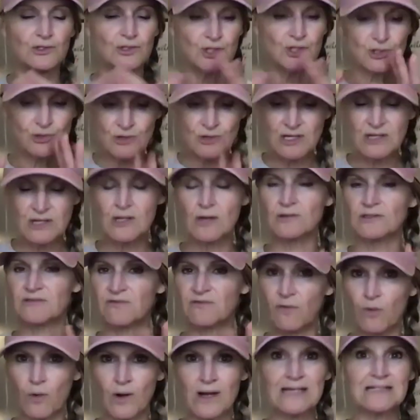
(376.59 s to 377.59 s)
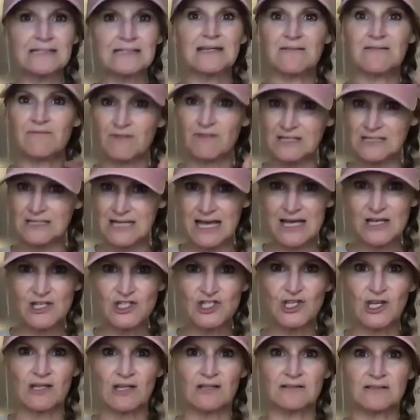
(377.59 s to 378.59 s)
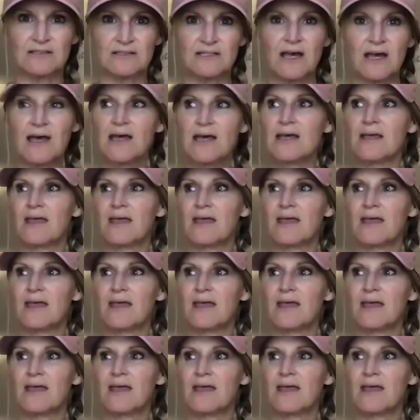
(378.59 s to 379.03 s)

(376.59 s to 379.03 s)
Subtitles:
doing those voice invitations